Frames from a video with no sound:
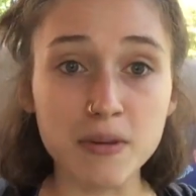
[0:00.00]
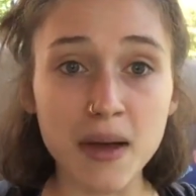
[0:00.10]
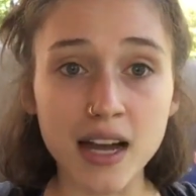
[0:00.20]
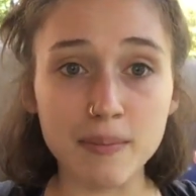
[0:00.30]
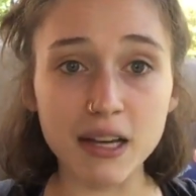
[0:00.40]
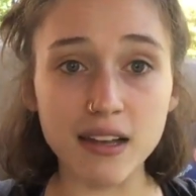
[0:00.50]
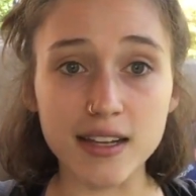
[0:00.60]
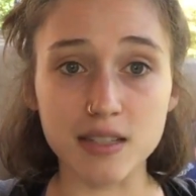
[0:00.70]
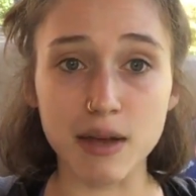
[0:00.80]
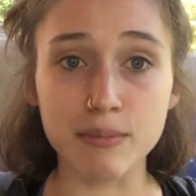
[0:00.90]
the back of my
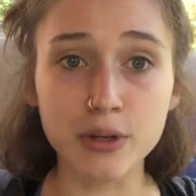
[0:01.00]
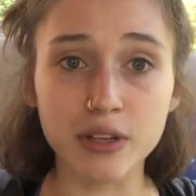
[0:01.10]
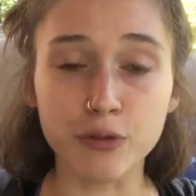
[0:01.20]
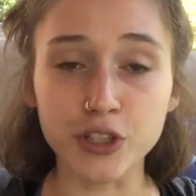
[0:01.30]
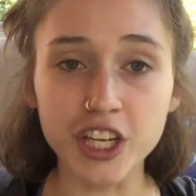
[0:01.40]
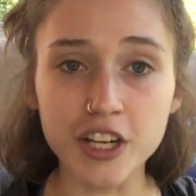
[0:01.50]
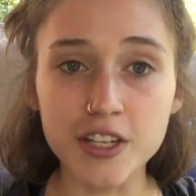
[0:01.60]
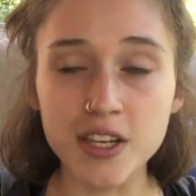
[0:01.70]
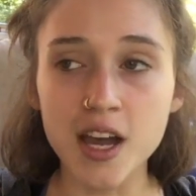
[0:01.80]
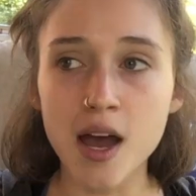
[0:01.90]
legs and my booty for
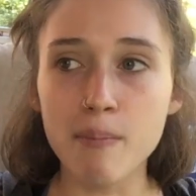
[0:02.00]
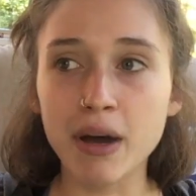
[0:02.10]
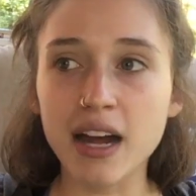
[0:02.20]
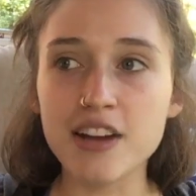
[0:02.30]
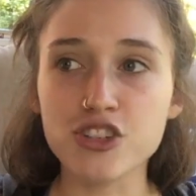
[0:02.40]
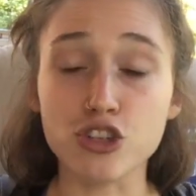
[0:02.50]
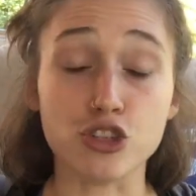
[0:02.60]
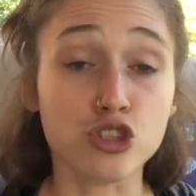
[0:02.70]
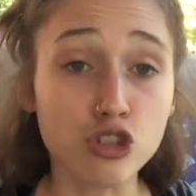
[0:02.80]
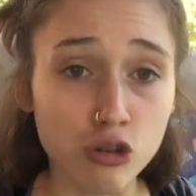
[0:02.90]
years, but I just
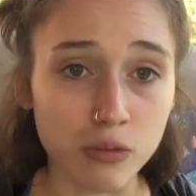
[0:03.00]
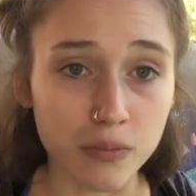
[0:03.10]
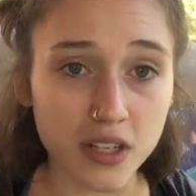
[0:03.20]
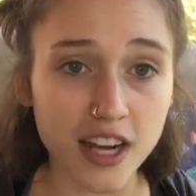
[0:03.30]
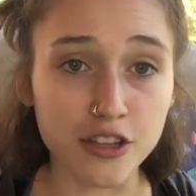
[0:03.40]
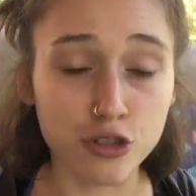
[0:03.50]
assumed